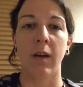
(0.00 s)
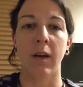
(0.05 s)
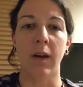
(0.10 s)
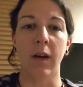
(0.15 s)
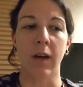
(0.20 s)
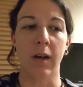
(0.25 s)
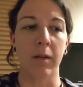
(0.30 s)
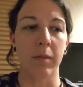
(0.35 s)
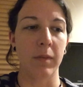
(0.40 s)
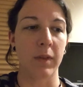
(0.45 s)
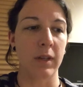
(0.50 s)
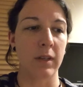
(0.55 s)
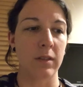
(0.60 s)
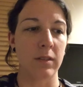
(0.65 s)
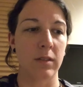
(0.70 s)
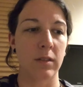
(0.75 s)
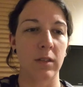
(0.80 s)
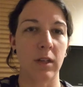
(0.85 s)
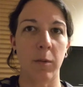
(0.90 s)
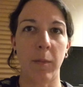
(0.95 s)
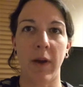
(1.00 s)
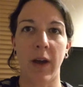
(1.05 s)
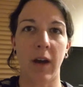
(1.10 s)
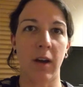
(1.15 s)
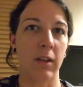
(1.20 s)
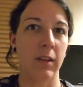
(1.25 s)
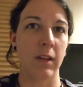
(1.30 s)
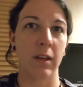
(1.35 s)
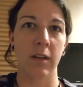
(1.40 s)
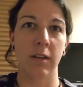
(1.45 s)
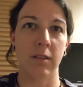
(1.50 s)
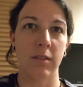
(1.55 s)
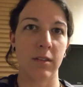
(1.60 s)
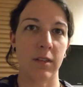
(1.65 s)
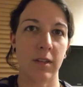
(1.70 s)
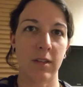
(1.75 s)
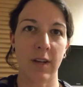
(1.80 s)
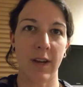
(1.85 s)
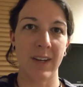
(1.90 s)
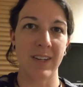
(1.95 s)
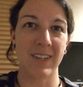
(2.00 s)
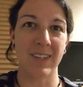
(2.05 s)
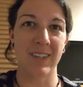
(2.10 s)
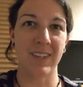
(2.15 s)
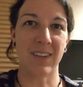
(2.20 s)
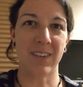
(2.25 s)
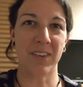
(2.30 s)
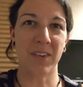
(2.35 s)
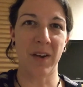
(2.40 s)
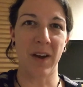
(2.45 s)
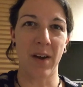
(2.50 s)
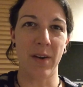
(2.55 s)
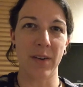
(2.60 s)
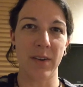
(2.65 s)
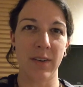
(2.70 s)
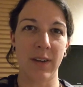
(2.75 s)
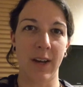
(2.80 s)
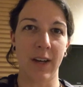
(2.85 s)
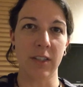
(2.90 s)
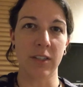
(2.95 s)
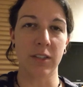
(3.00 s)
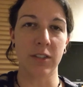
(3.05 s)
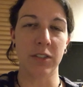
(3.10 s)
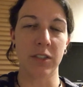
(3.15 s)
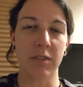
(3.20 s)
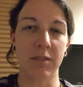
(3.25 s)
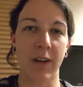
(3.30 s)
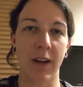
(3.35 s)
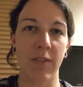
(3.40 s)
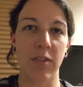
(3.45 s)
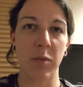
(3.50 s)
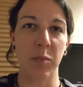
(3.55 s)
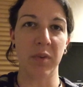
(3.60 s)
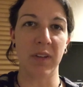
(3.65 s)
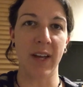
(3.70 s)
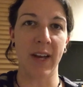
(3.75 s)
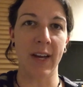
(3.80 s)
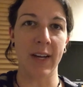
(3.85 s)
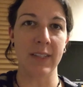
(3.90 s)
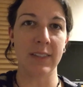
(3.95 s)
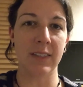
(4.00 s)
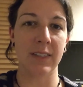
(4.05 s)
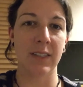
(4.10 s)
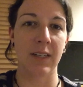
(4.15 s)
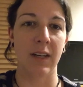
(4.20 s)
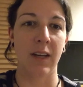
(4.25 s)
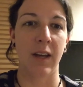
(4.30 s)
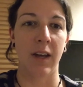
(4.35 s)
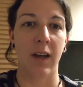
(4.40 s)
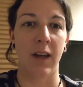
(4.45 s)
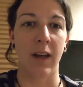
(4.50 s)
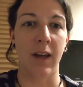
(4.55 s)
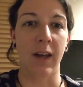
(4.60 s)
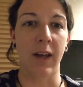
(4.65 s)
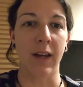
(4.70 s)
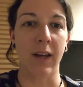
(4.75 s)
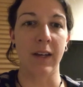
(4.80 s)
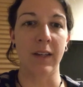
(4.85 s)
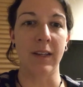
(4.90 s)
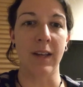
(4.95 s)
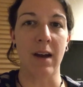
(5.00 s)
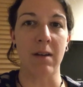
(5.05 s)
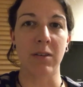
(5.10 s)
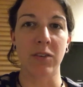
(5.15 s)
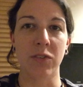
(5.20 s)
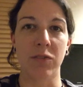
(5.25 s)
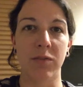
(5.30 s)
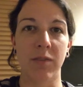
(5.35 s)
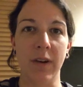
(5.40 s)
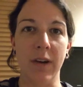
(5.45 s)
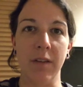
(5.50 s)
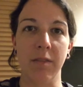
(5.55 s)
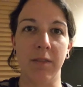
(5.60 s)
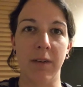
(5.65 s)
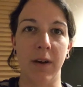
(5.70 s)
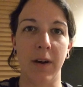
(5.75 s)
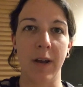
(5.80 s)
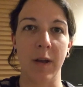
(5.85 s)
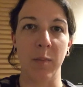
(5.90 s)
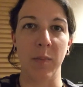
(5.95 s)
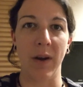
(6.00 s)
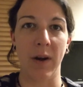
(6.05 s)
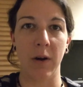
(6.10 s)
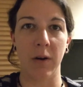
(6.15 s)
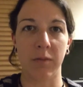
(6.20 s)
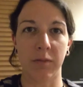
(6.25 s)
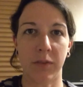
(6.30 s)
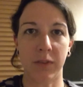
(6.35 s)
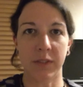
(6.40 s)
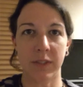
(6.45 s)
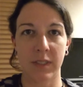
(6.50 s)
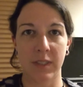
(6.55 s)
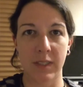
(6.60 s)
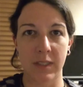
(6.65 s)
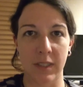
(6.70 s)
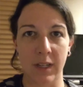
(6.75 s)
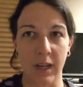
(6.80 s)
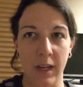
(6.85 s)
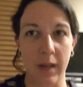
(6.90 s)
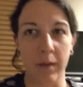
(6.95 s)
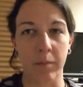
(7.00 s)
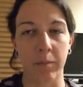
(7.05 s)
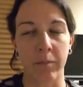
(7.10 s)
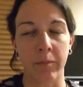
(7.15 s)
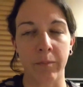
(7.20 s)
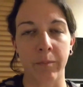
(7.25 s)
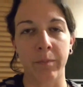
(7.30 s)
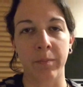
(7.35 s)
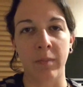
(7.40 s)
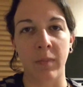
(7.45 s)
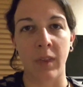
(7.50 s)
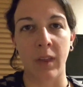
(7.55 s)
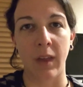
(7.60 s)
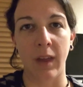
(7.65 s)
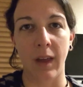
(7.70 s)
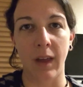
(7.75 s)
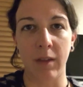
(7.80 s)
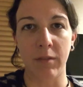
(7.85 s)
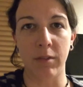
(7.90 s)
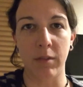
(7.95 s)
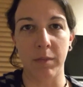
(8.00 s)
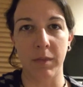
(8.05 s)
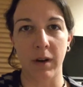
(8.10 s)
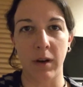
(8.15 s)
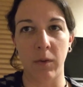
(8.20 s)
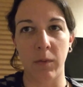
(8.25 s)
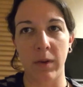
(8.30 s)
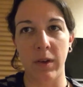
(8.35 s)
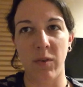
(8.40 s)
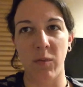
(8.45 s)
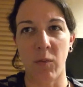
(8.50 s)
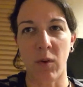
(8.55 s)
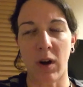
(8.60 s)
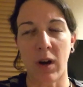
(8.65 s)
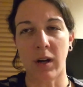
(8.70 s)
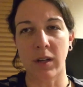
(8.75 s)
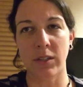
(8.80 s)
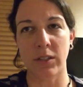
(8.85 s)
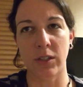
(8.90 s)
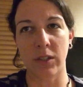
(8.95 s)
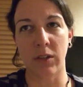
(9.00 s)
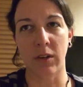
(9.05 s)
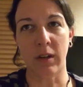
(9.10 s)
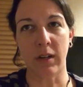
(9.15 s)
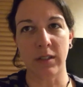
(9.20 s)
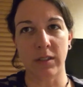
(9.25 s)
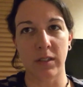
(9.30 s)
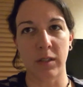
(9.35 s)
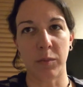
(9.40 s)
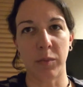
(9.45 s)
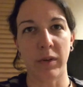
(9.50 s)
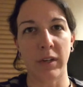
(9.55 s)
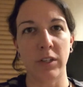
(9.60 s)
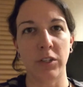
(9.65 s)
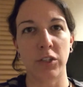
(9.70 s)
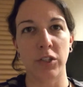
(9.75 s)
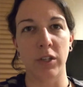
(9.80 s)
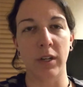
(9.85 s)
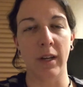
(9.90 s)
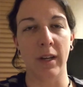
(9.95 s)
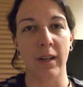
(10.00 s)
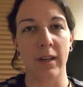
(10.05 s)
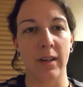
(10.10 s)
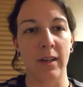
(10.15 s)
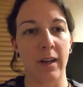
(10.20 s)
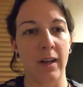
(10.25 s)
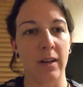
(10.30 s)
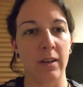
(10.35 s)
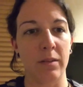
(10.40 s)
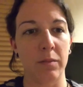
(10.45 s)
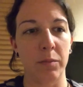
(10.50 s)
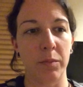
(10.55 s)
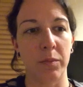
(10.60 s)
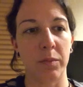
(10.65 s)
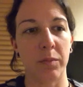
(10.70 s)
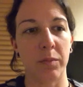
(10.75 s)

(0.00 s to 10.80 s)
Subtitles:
That somehow scientists still don't know how it actually survived the blast, and that was very, very powerful to see. And from there, we walked across the bridge and down